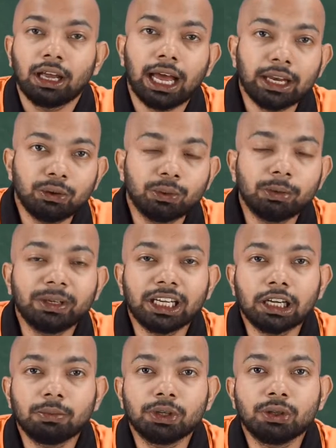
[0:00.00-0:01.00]
and you will be
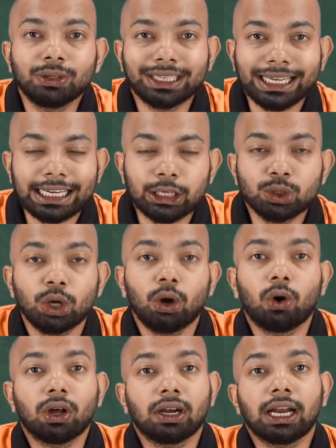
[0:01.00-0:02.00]
able to gauge
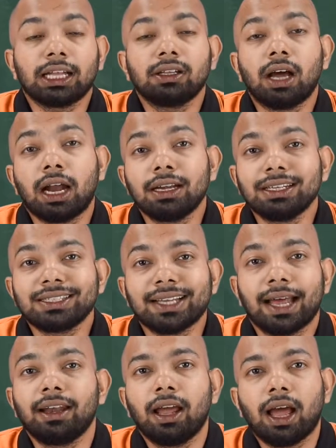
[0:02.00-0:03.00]
or rather
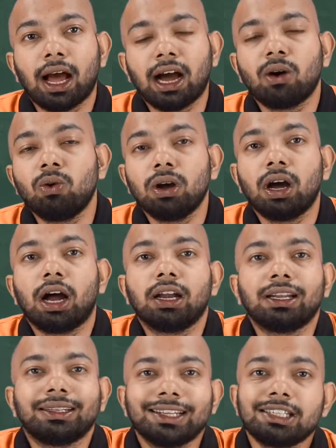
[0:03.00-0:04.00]
understand how
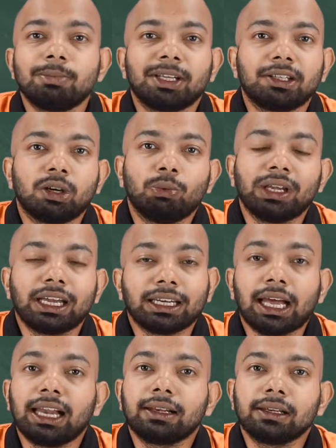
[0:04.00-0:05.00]
under this method we can
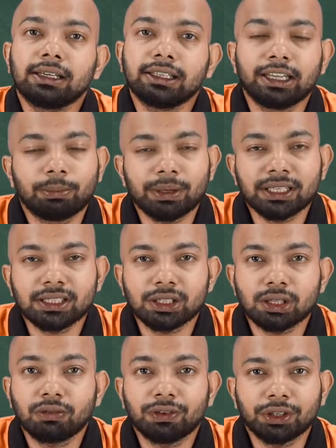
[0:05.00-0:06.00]
calculate
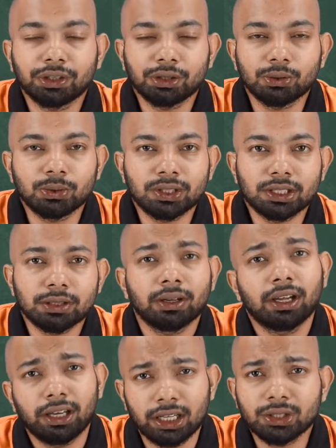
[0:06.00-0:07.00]
depreciation for your usage.
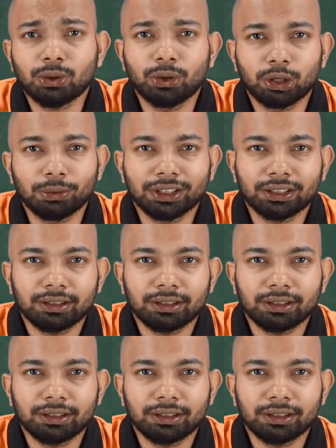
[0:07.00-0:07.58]
Let's go ahead with